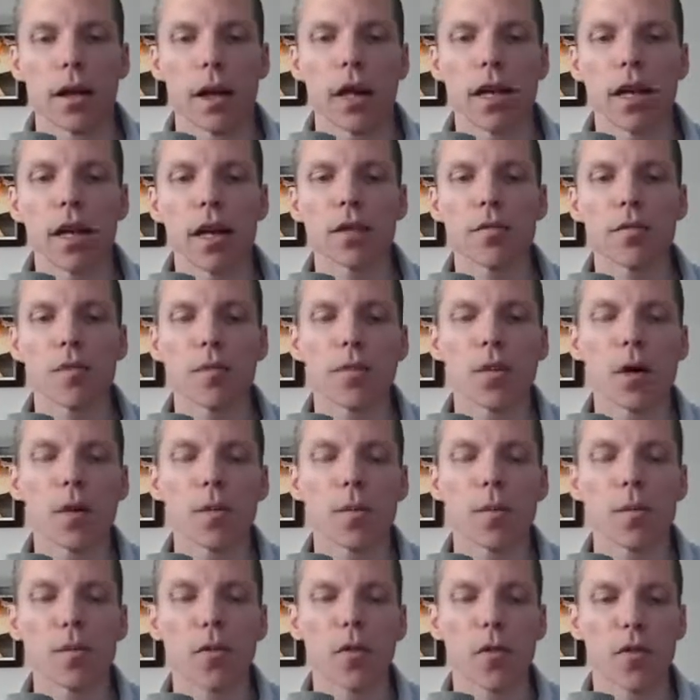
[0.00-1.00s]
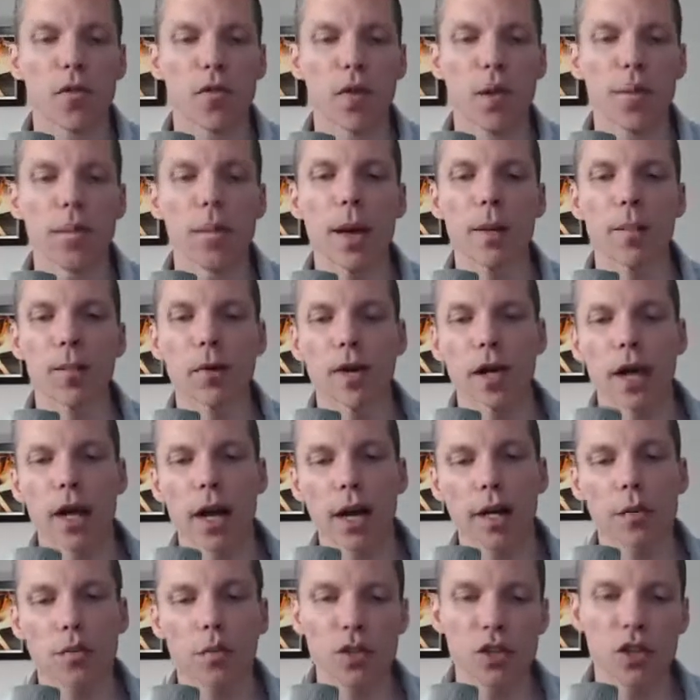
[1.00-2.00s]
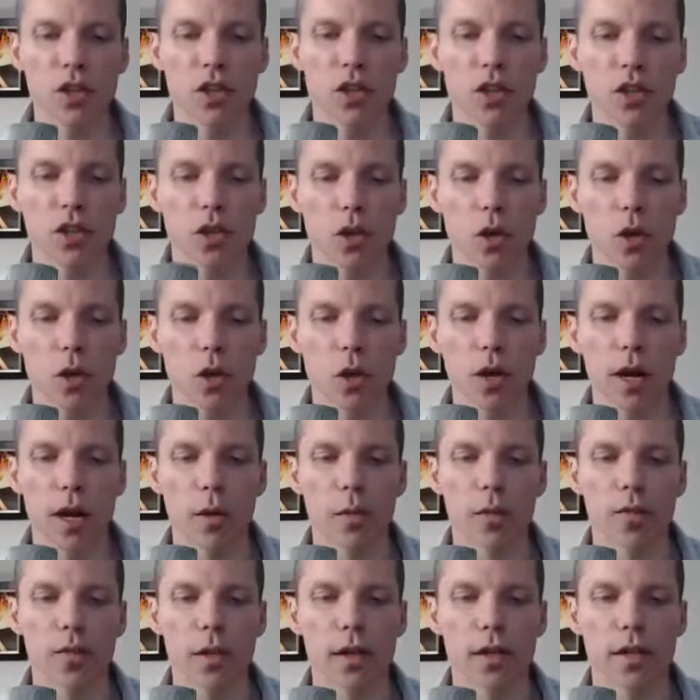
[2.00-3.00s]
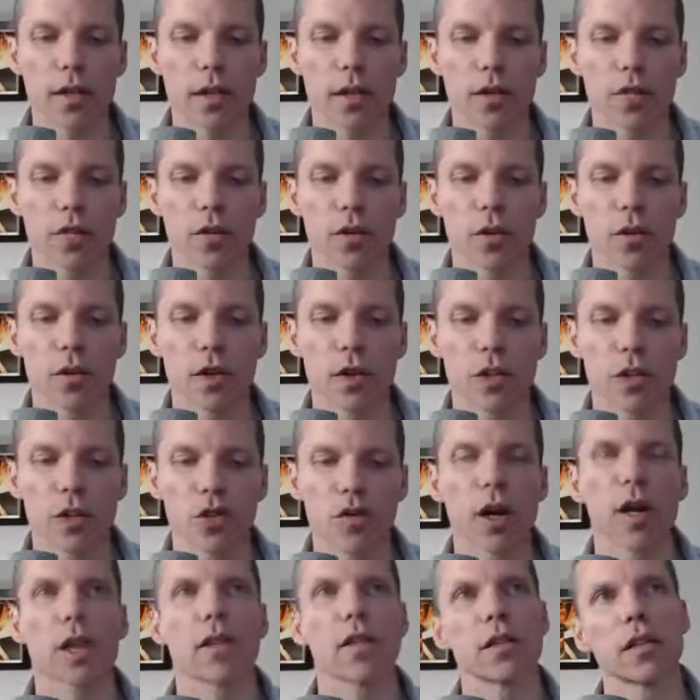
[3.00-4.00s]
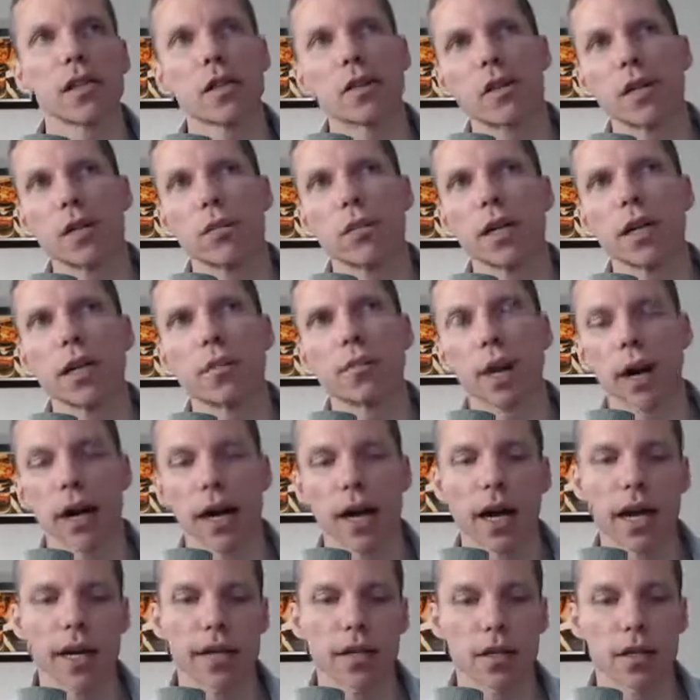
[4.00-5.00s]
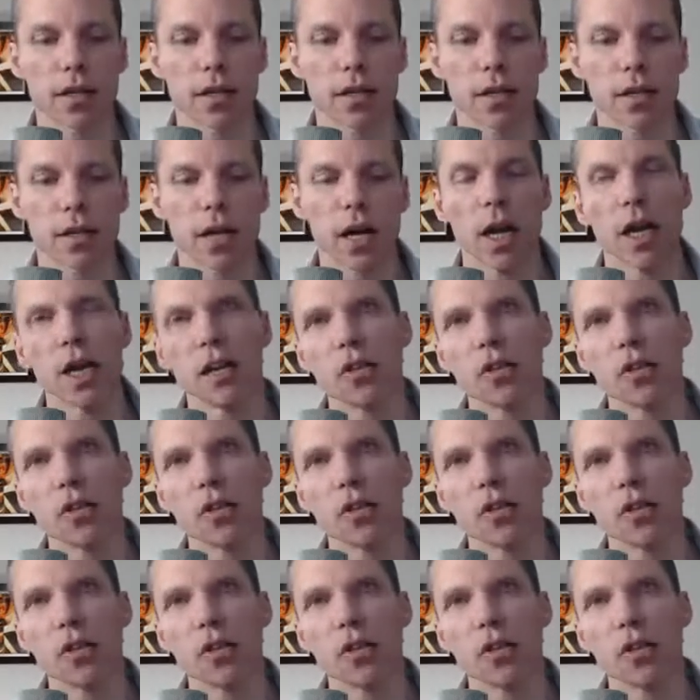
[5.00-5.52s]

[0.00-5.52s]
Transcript: And from memory, I thought I would write down a few of the atrocities committed by ISIS,